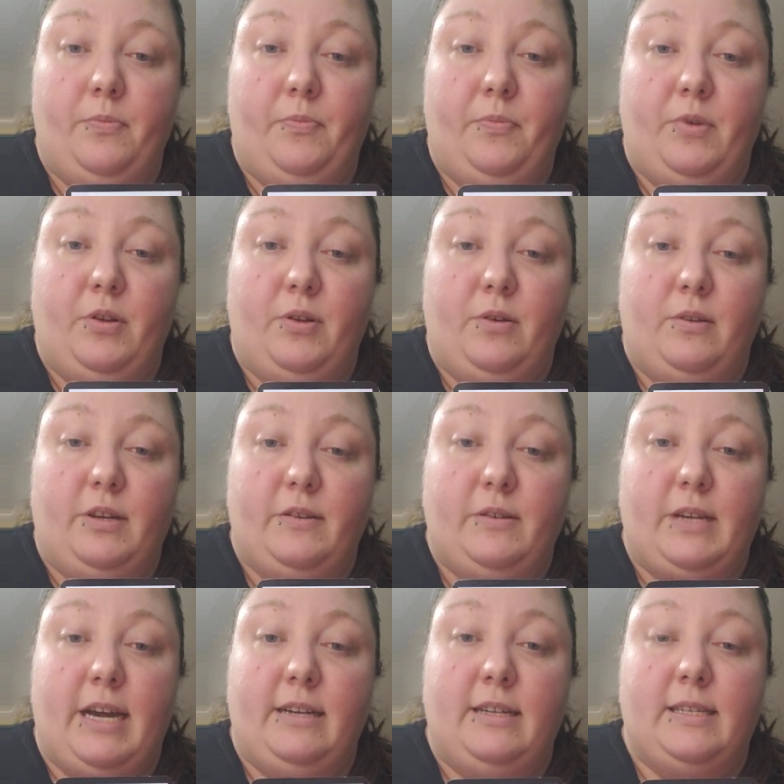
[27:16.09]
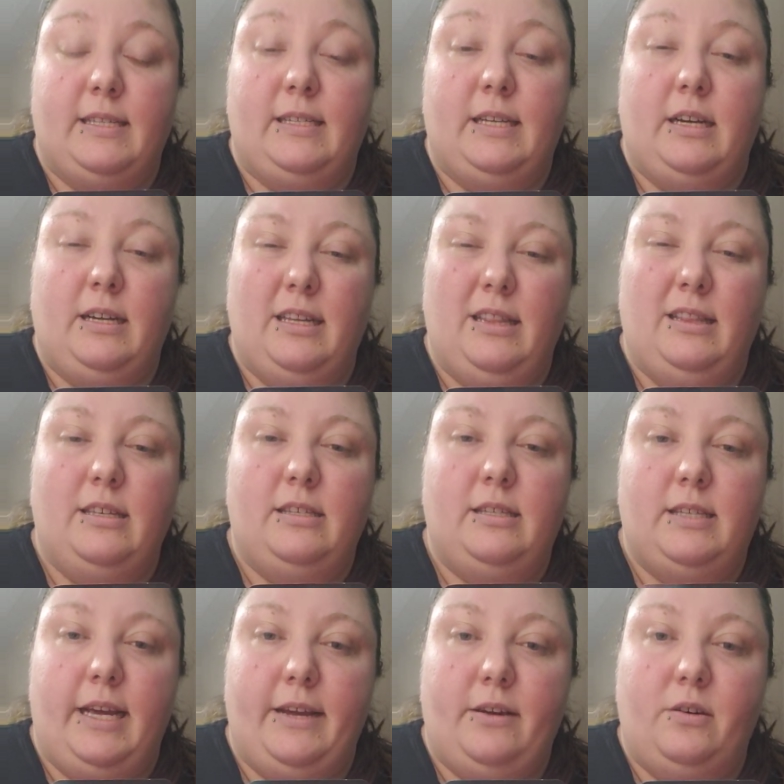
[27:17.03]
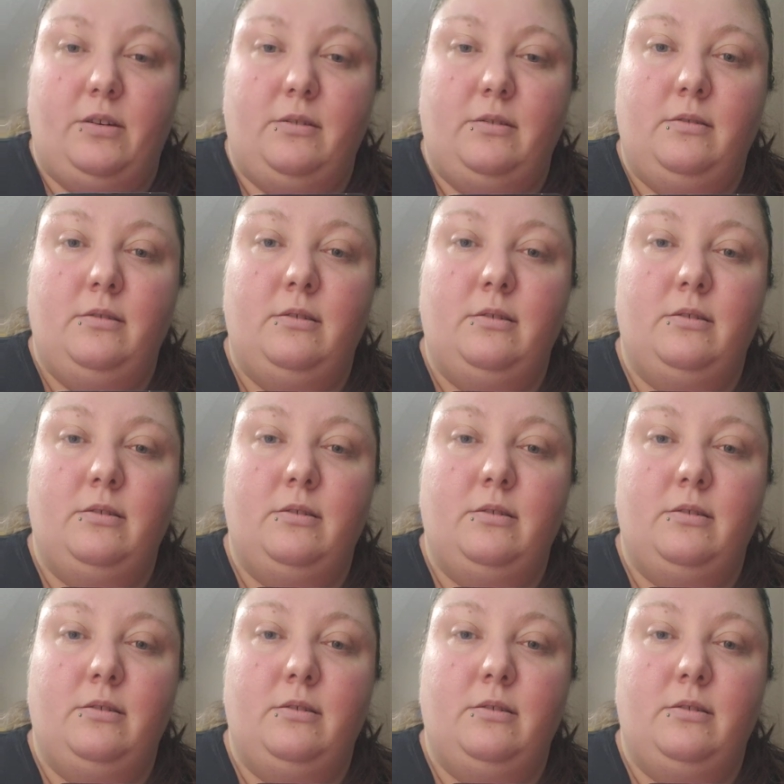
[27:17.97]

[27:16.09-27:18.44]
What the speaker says: You know, you're kind of stuck in this cycle.